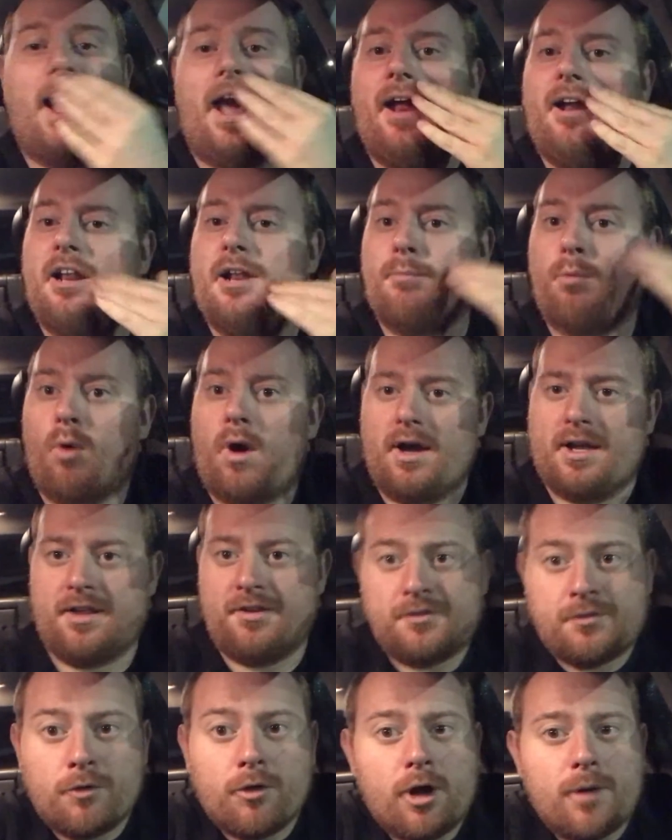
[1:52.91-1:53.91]
I ended up
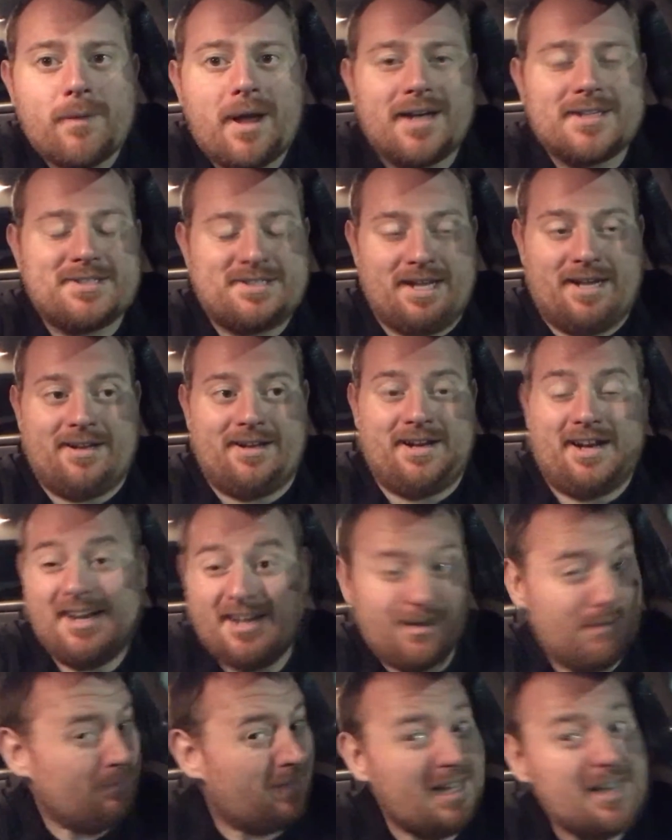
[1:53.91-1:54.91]
walking through him accidentally, and I
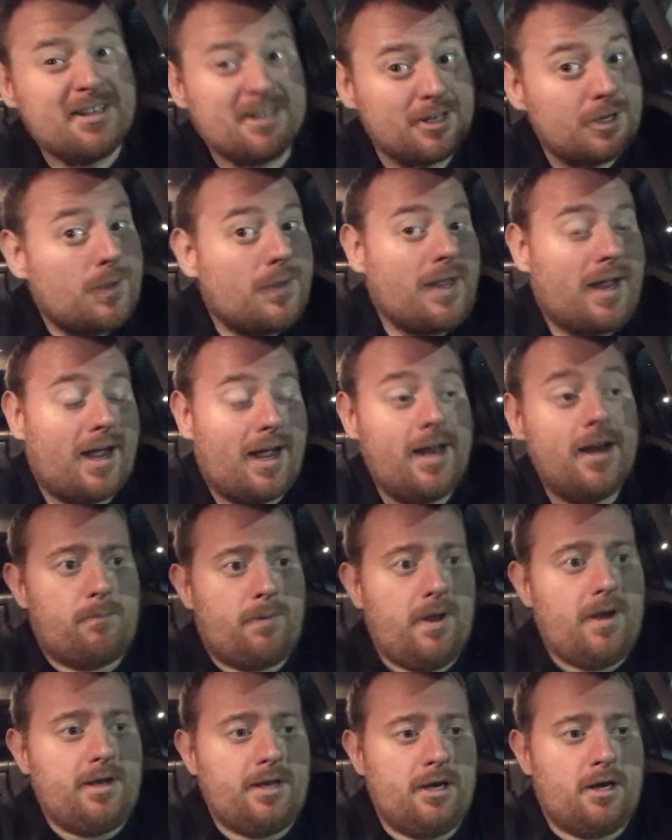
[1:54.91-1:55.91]
didn't mean to do that.
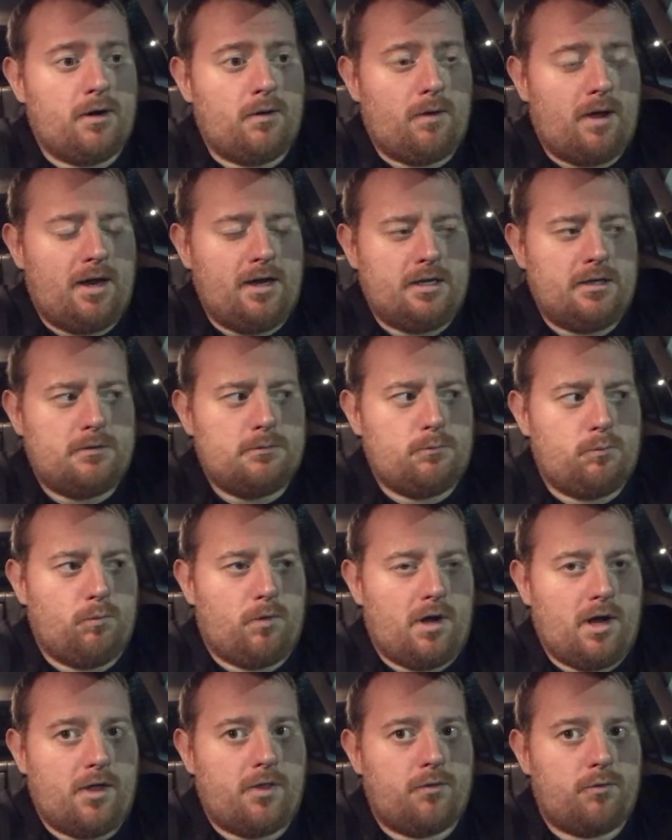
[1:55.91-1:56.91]
But, you know, I
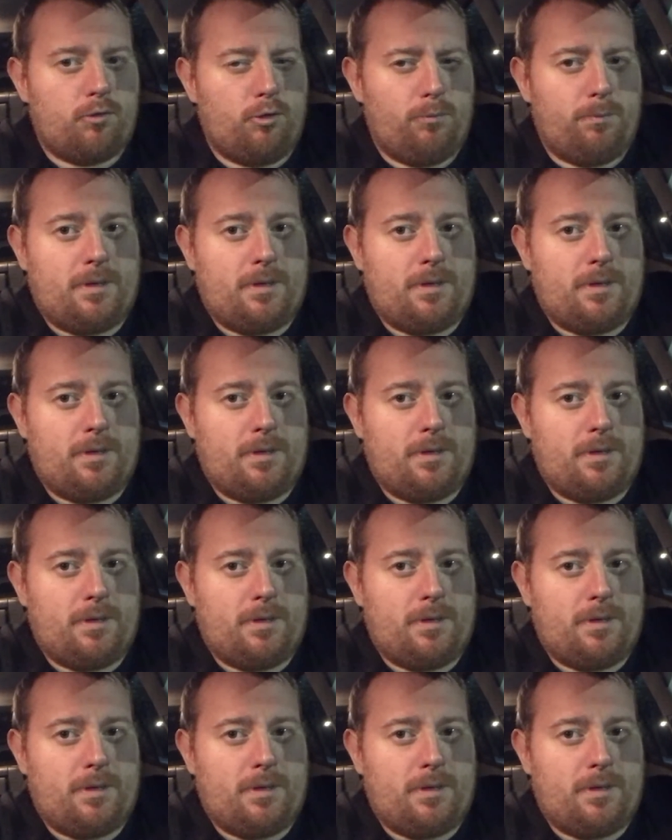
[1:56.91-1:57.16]
walk through